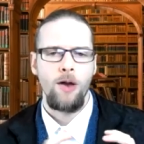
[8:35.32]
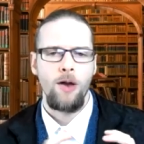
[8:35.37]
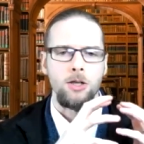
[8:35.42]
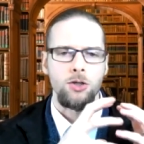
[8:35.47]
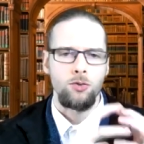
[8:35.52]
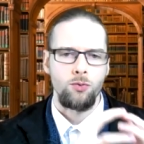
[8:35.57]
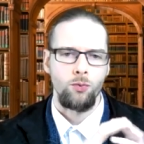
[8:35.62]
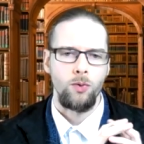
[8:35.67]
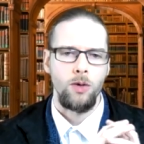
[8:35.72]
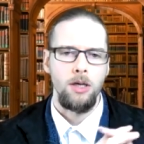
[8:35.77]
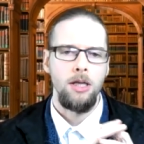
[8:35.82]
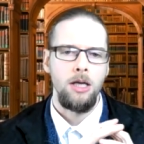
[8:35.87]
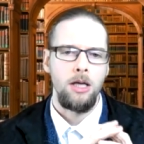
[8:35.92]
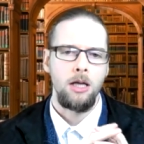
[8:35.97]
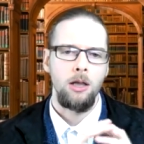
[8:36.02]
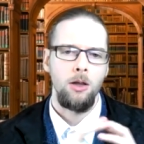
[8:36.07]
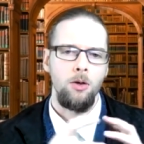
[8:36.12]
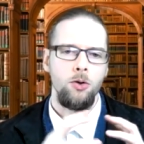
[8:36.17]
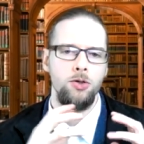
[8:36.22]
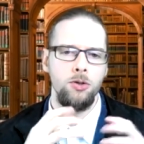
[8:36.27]
really
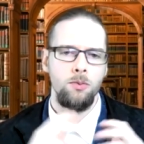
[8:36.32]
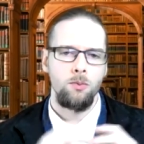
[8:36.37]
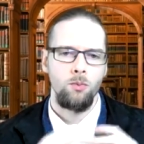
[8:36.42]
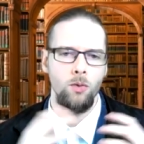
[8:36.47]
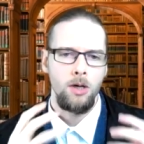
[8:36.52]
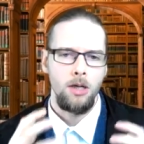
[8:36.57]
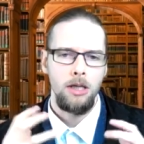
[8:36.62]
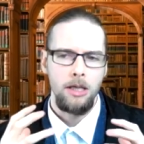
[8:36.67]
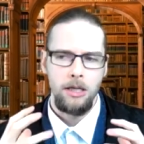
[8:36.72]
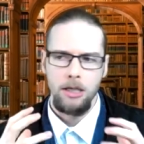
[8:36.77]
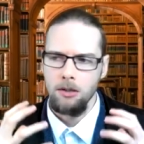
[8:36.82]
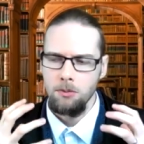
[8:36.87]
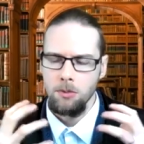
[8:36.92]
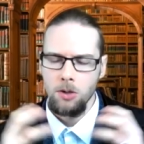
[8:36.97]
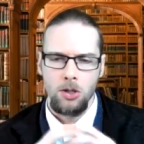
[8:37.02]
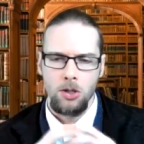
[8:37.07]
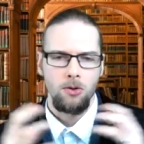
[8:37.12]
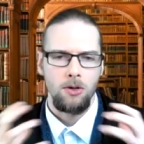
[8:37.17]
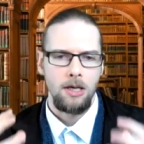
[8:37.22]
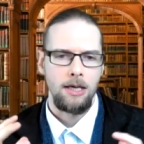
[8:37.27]
close and really, you
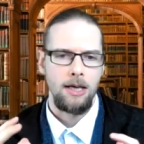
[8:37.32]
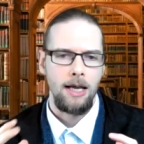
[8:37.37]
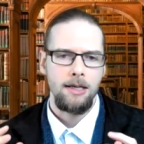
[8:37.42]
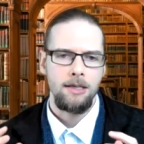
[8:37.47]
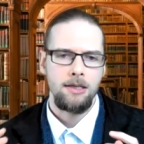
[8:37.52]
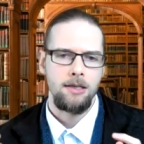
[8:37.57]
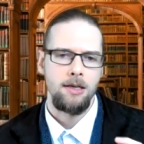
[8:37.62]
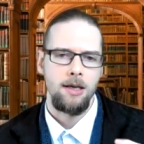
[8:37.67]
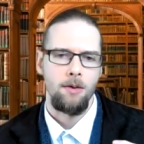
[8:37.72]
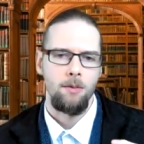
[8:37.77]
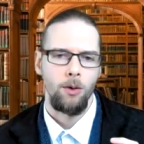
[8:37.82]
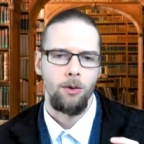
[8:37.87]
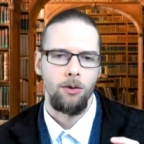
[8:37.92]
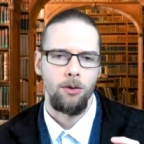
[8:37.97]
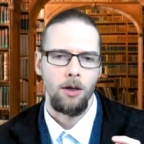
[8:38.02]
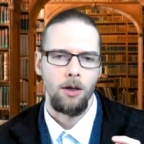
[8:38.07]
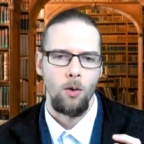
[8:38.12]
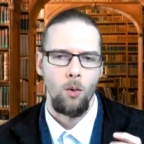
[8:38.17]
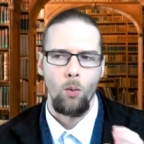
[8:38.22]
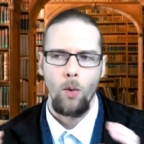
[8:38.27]
know, connected and
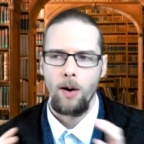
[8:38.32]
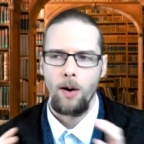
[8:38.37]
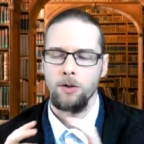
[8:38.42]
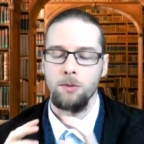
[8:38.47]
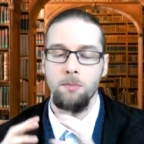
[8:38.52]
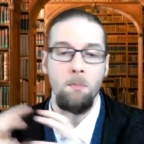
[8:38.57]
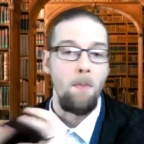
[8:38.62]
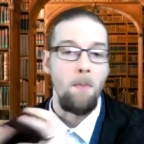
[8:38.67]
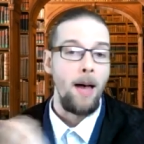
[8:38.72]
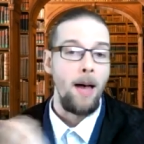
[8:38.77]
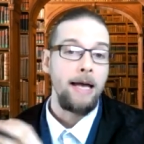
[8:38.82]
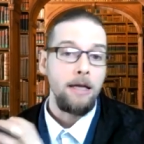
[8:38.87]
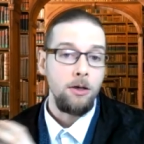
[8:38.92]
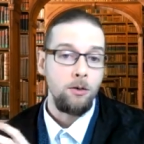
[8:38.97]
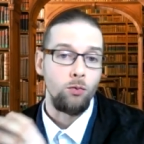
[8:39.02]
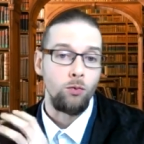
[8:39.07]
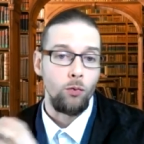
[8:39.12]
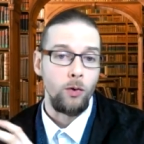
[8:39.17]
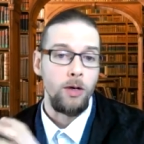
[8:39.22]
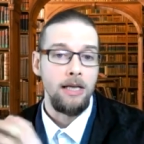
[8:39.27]
everything, whereas mine
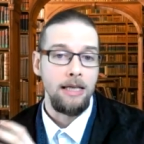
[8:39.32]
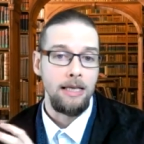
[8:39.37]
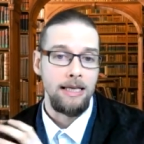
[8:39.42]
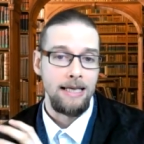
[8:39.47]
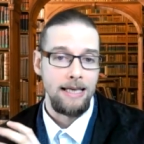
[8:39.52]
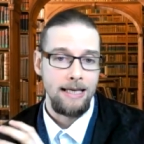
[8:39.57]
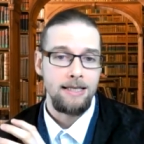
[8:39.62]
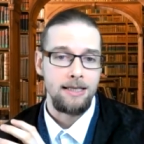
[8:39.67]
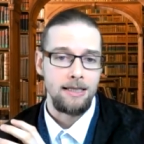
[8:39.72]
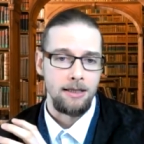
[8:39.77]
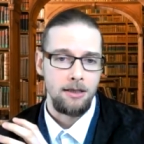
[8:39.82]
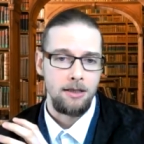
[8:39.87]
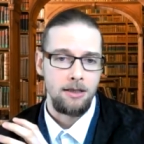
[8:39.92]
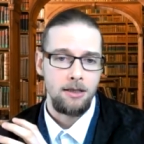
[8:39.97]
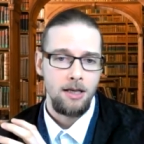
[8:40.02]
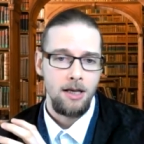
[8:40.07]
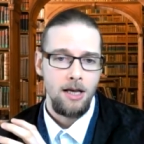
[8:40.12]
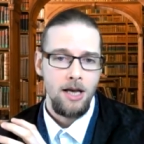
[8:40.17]
really isn't.